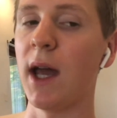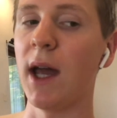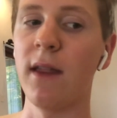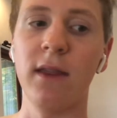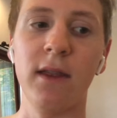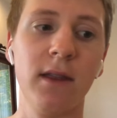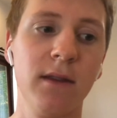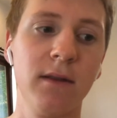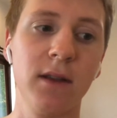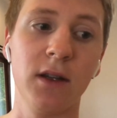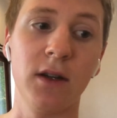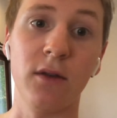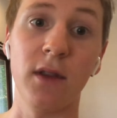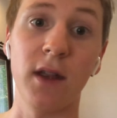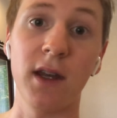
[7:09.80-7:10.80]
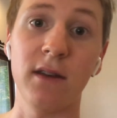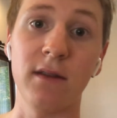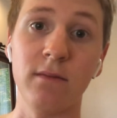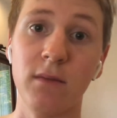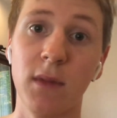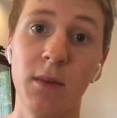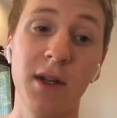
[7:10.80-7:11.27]
and you know,
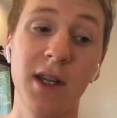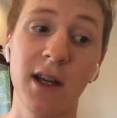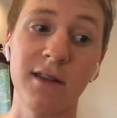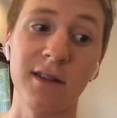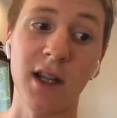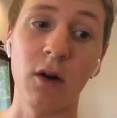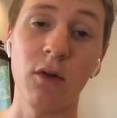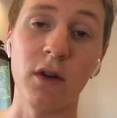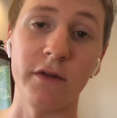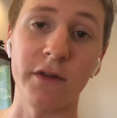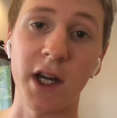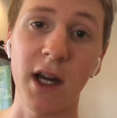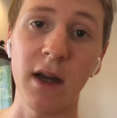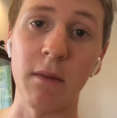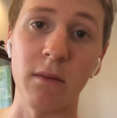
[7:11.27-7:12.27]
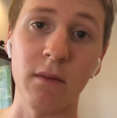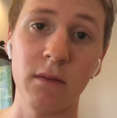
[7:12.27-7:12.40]
that maybe takes an hour of time.